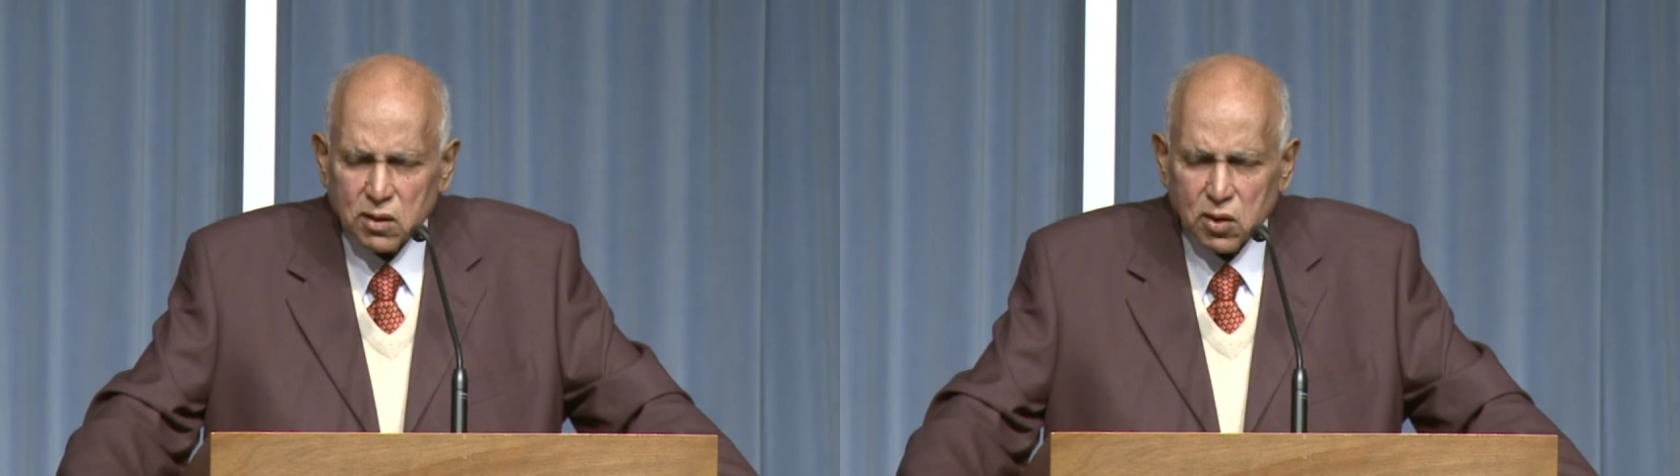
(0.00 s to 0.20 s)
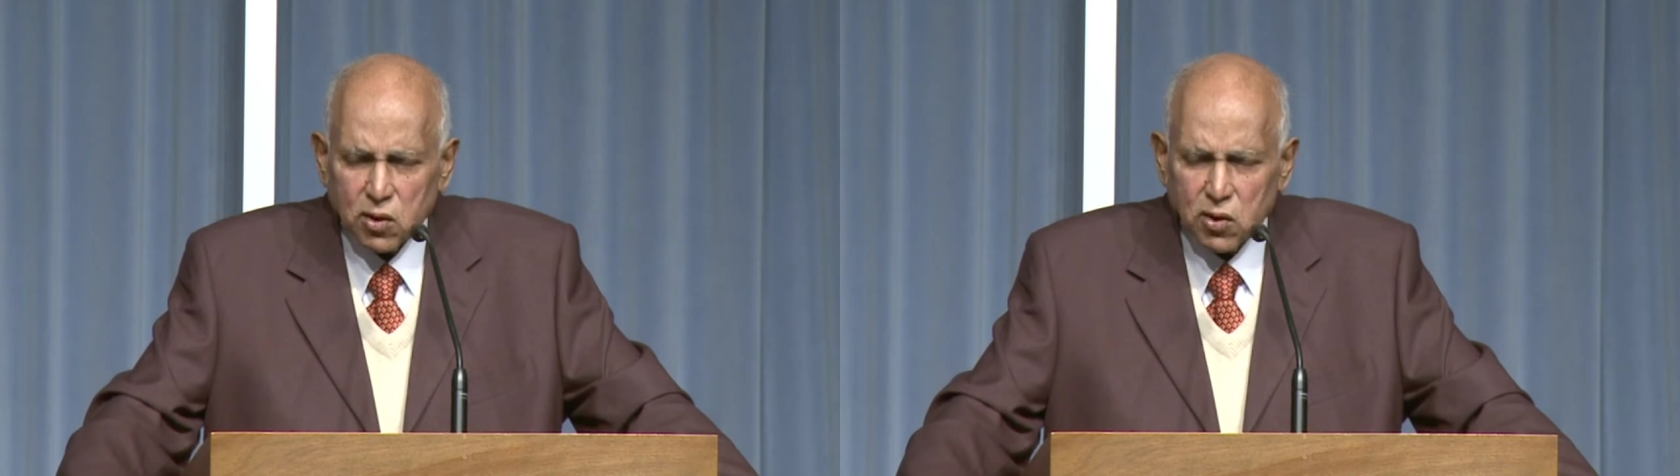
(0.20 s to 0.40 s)

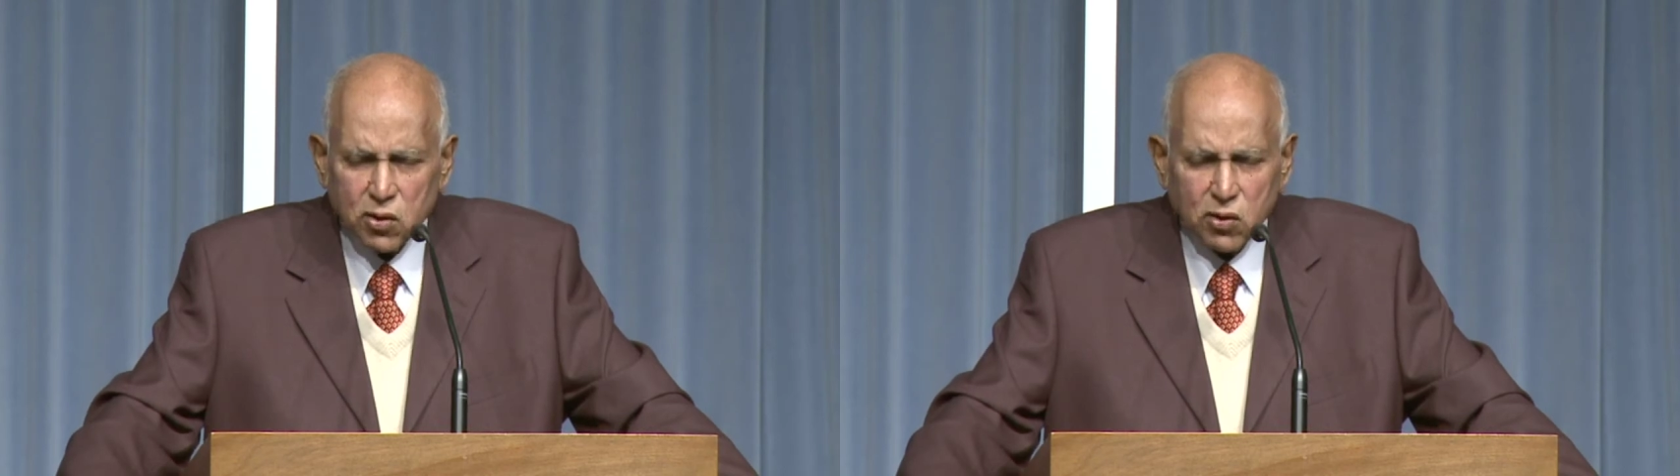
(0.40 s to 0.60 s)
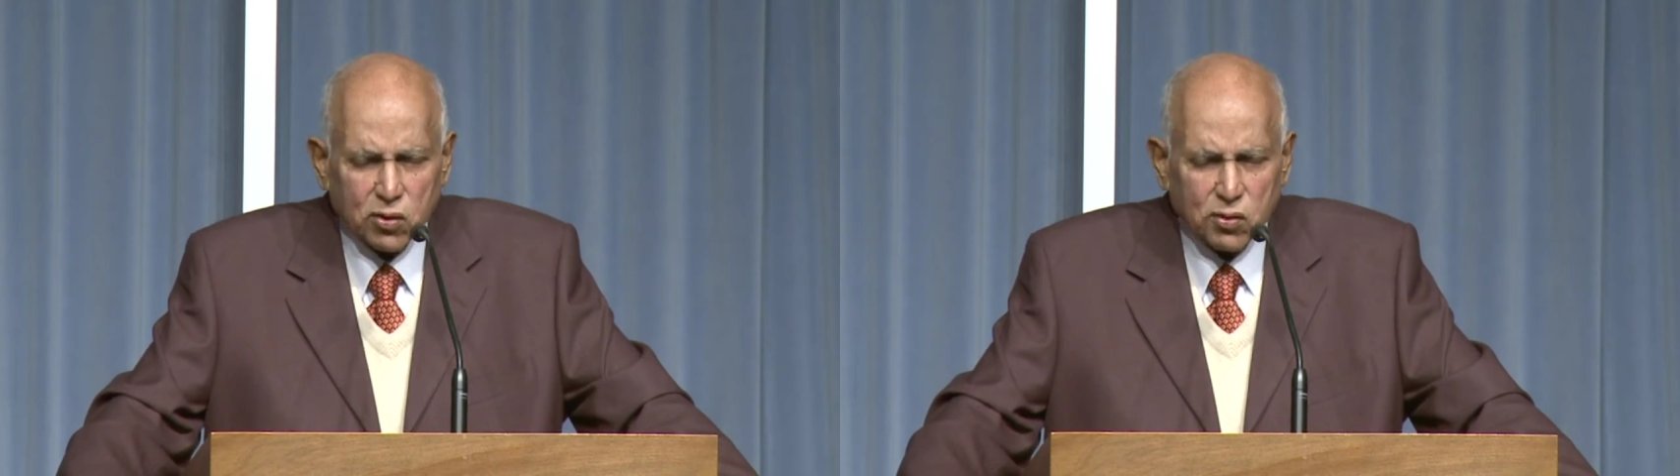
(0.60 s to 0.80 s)

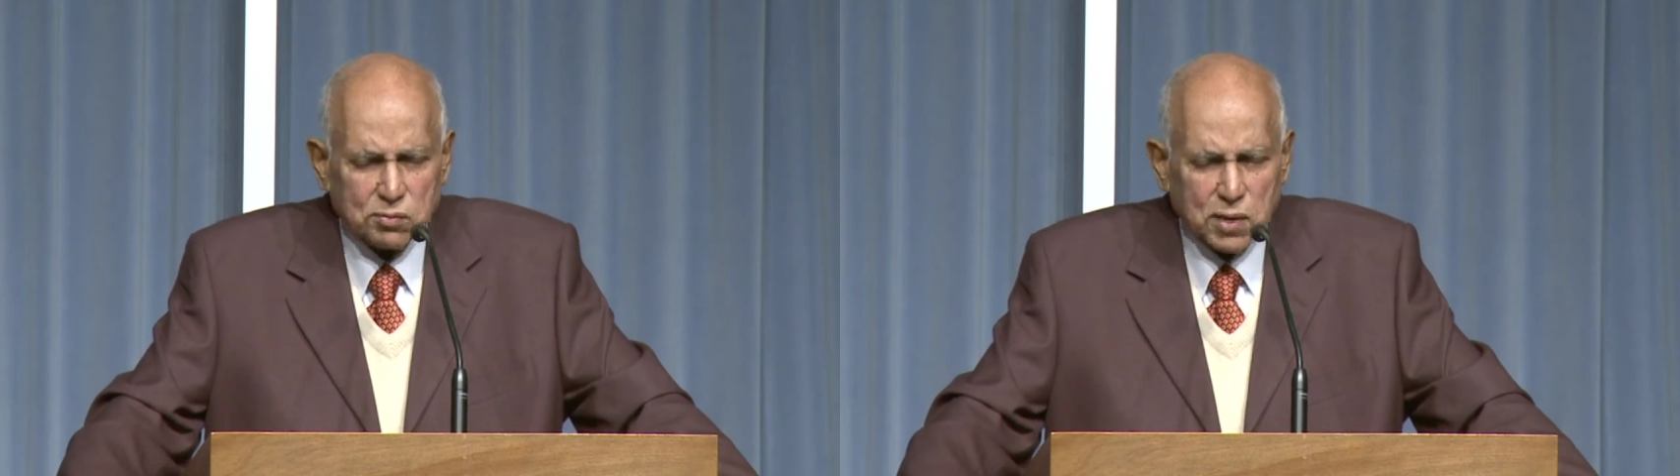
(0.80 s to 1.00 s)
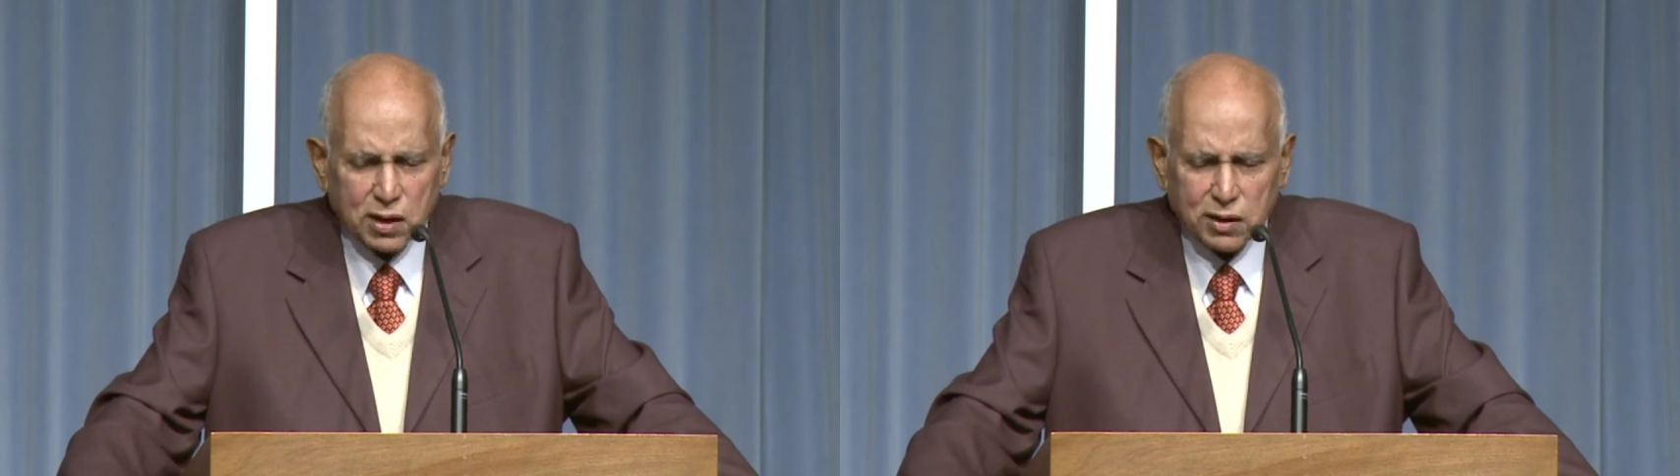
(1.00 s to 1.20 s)
O oh,
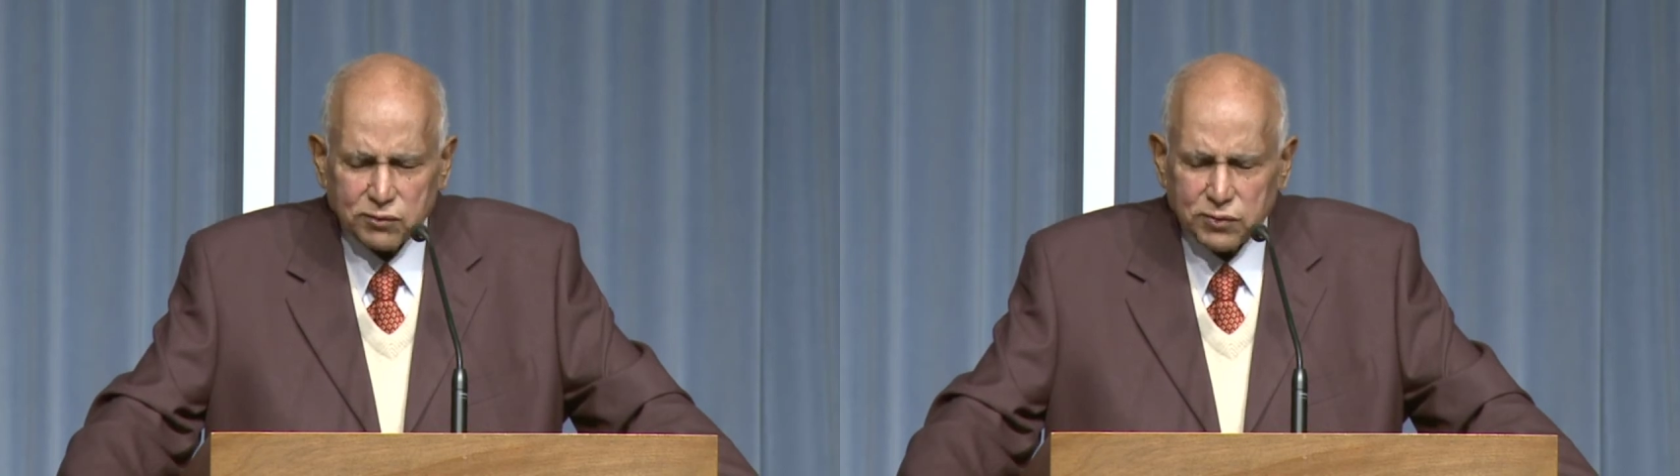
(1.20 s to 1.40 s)
my